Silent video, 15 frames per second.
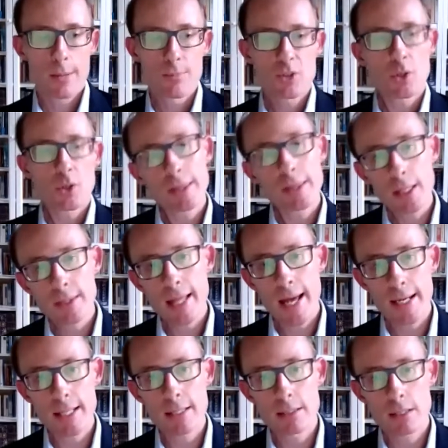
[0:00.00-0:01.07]
So I think
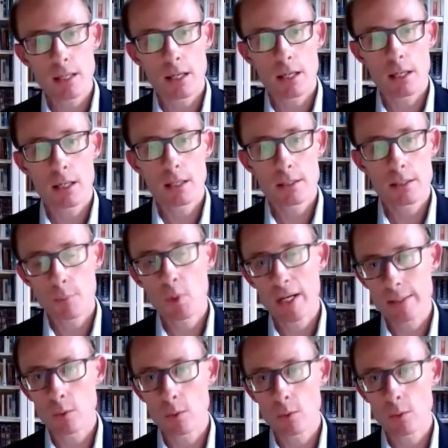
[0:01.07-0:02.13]
that is, in some
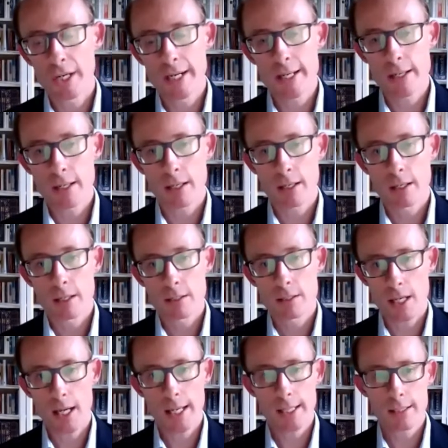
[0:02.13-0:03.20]
ways, a worrying
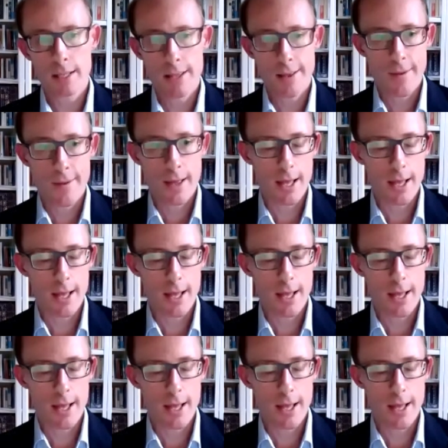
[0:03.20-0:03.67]
sign.